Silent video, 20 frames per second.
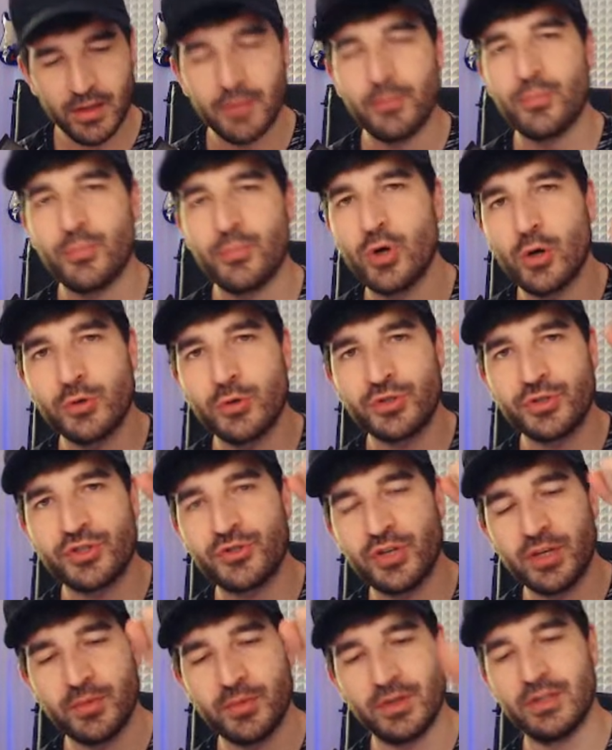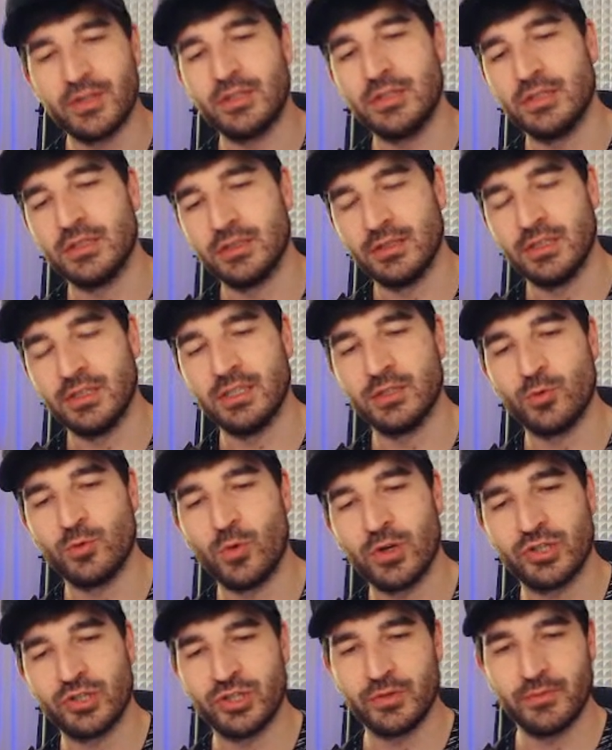Pro streamer is
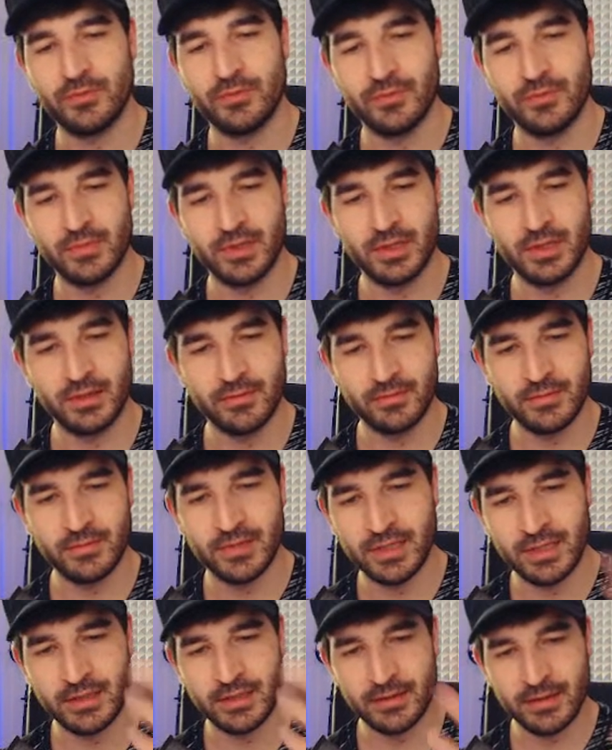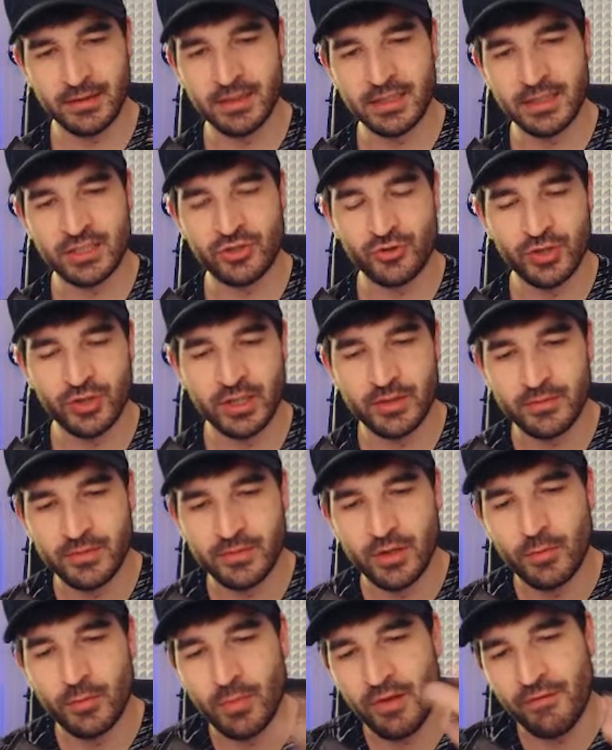watching the stream
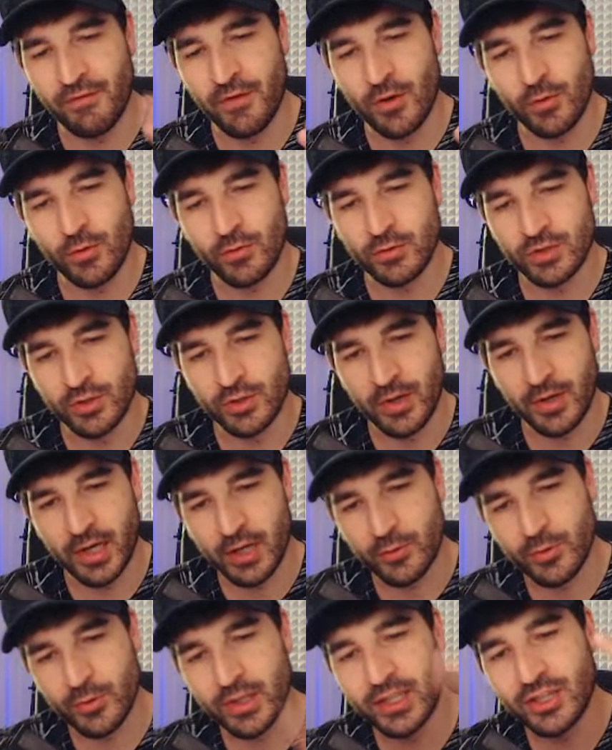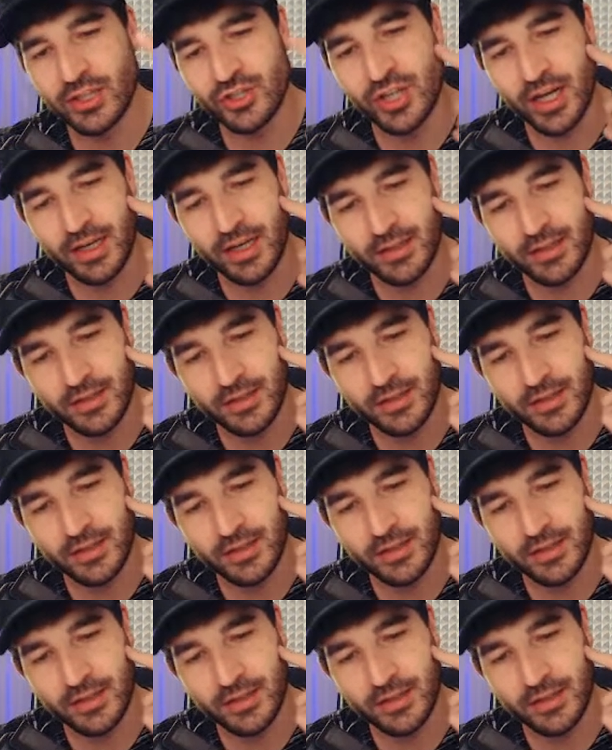on my phone so I can read the chat.